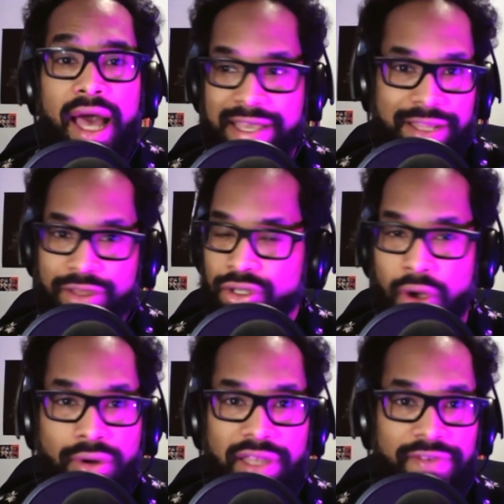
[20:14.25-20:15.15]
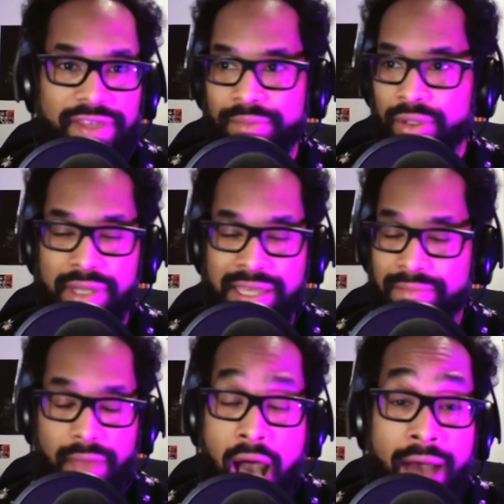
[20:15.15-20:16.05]
It is totally feasible
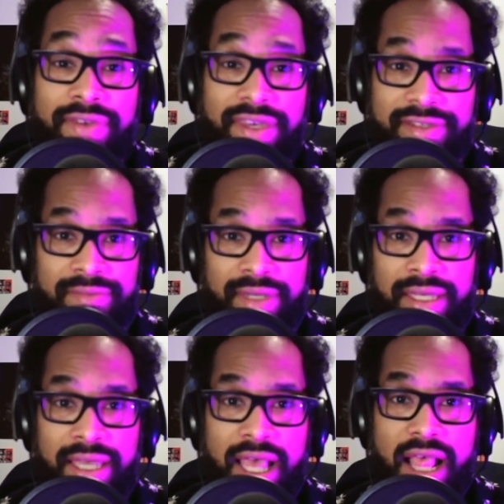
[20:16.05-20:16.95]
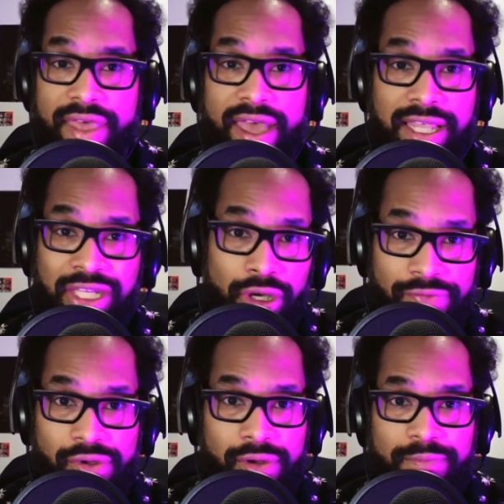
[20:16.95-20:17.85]
and obvious to me that,
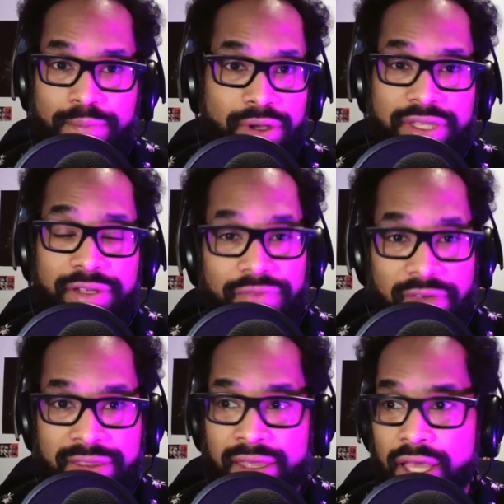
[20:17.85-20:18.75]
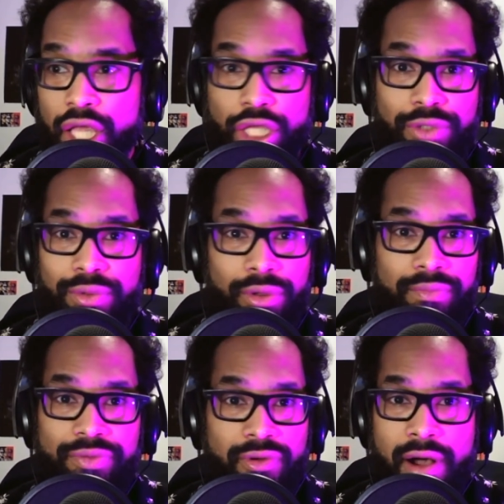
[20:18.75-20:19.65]
if you're a person of faith, you
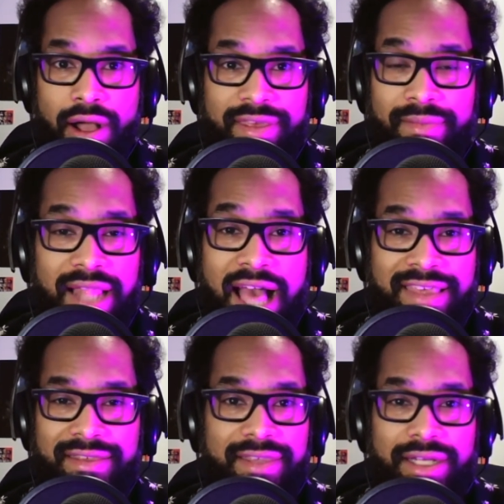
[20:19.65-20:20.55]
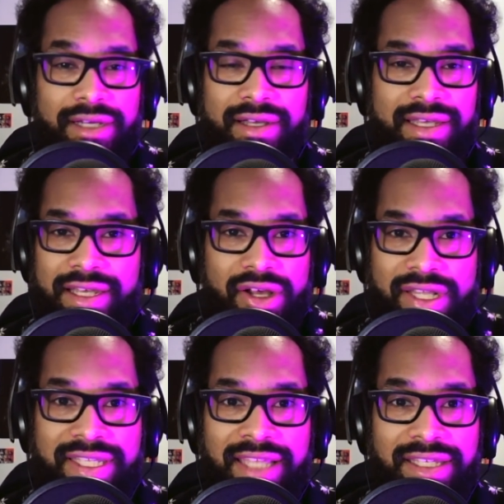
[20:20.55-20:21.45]
will throw on some glasses,
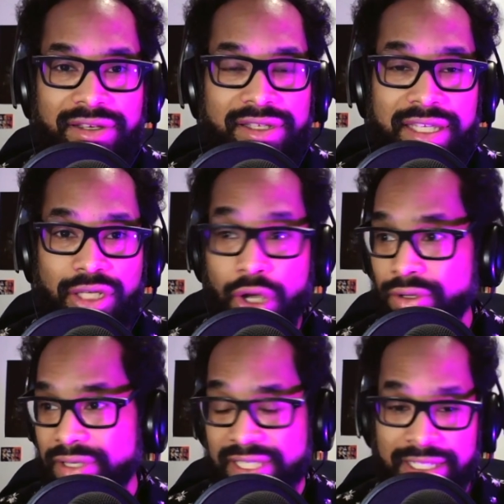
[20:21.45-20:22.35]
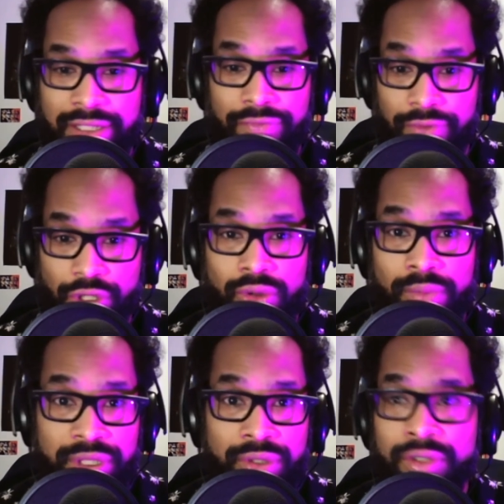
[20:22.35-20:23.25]
in 10 years and go sit in a virtual
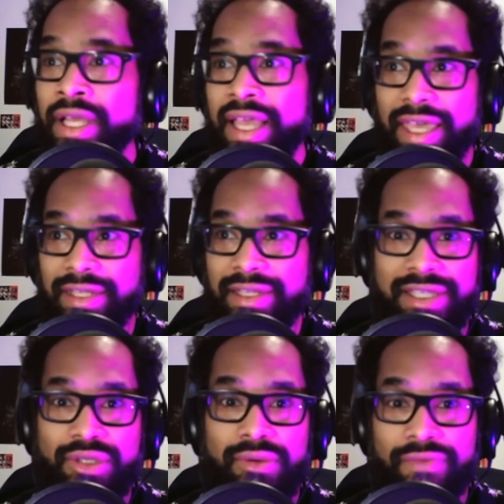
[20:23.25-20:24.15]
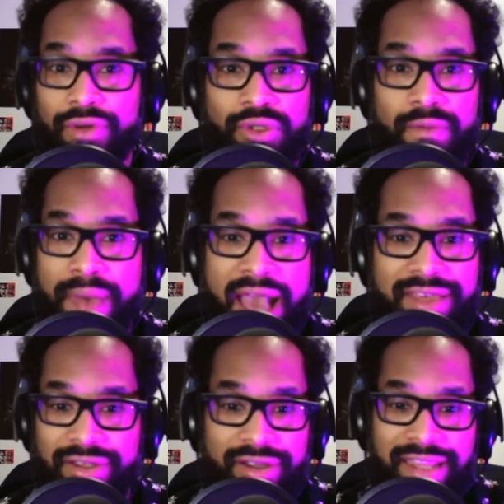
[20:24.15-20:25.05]
pew and listen to a virtual
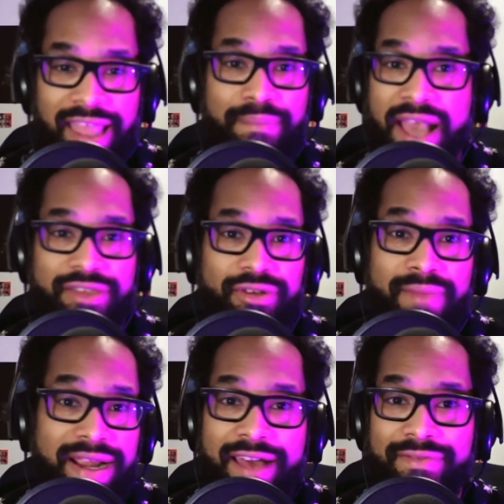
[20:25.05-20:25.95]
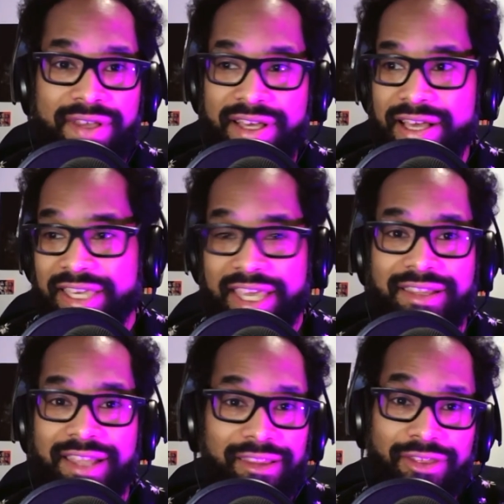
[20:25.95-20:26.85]
pastor. And that pastor might have a
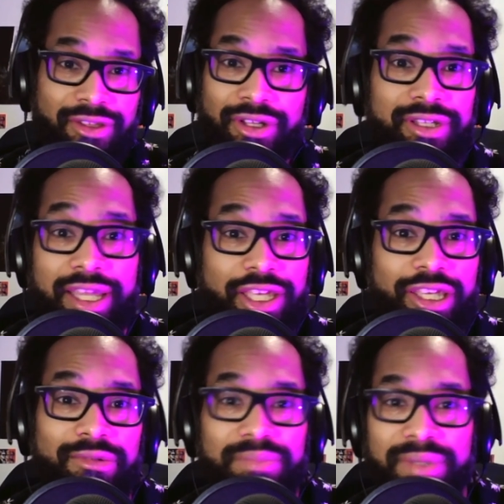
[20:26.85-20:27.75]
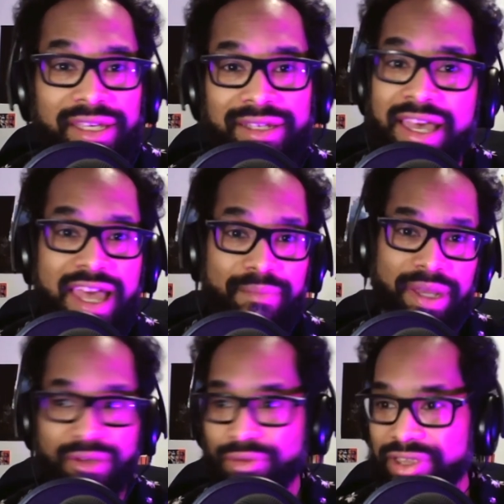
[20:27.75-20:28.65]
skin that doesn't look like a human being,
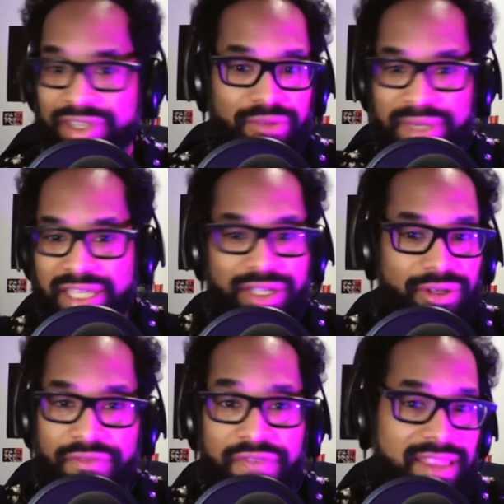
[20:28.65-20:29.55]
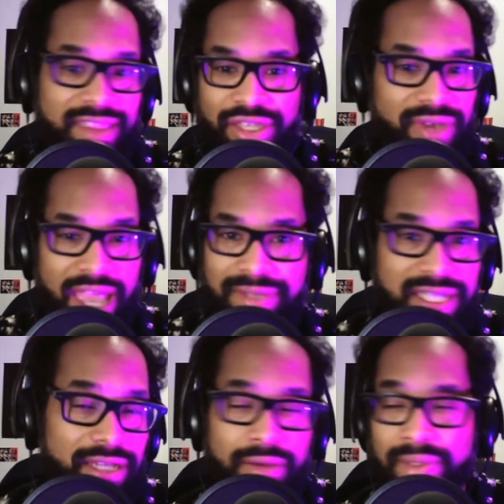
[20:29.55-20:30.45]
but it will still be, the faith that you came to
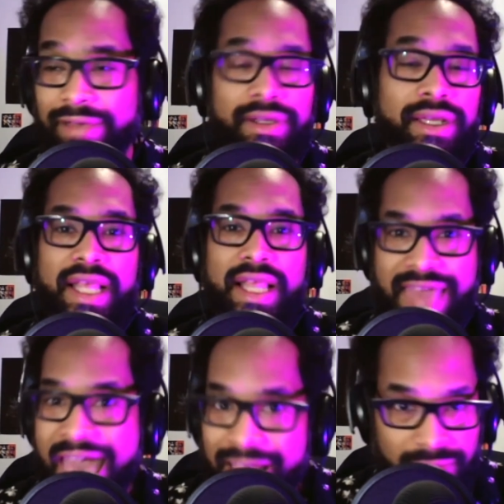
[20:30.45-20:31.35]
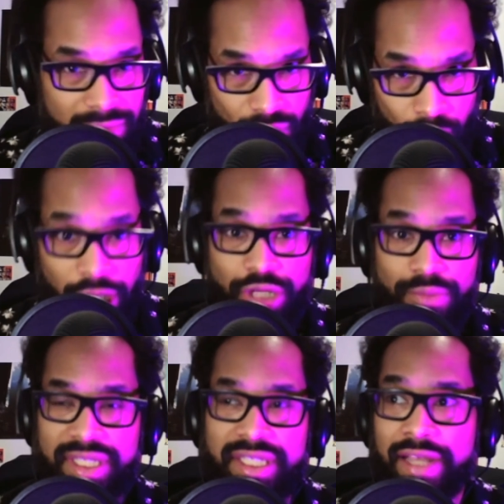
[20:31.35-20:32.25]
hear or whatever. That
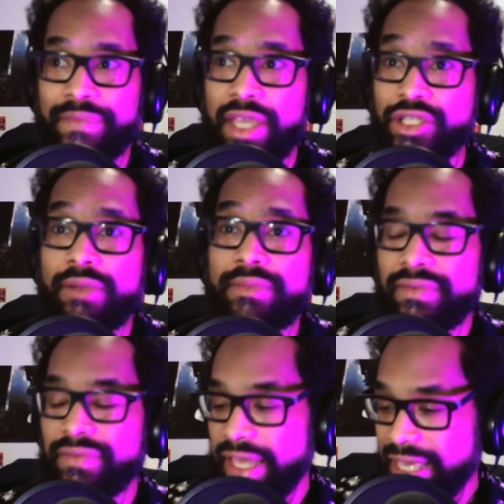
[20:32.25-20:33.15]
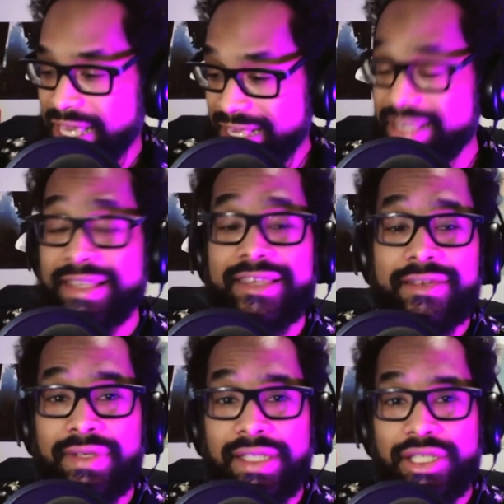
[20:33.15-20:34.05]
100%. In terms of like, is
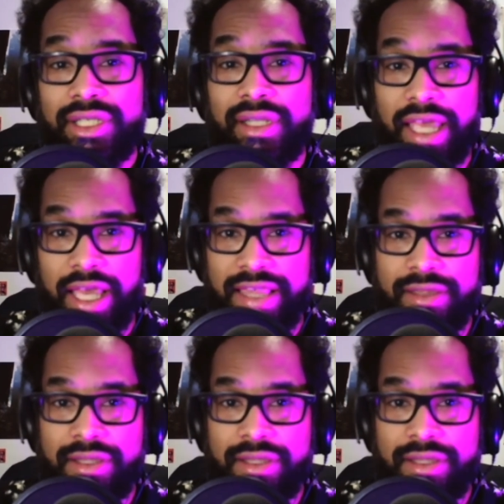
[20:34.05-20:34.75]
this a religion? Like,